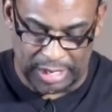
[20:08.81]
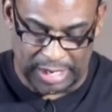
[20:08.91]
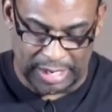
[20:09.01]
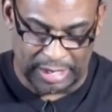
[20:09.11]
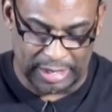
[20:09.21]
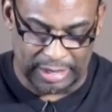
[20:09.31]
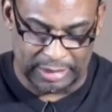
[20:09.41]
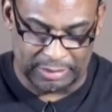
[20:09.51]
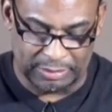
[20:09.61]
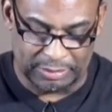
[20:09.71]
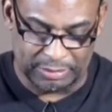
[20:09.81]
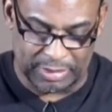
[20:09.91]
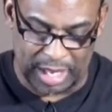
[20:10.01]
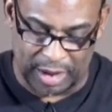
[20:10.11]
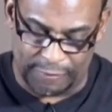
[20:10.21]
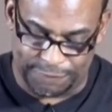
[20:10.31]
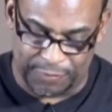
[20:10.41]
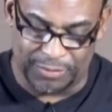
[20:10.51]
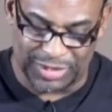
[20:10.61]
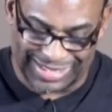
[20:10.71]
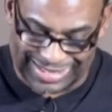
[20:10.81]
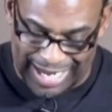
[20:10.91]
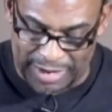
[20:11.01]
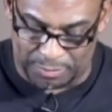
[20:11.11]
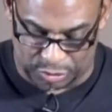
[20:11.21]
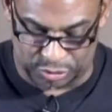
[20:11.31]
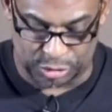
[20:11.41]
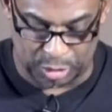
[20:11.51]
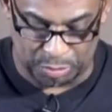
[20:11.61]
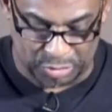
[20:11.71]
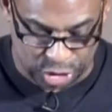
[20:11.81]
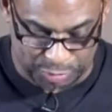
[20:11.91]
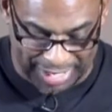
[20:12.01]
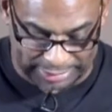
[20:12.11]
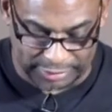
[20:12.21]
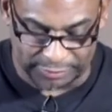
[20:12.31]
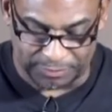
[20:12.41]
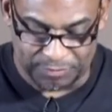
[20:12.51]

from disciples' perspective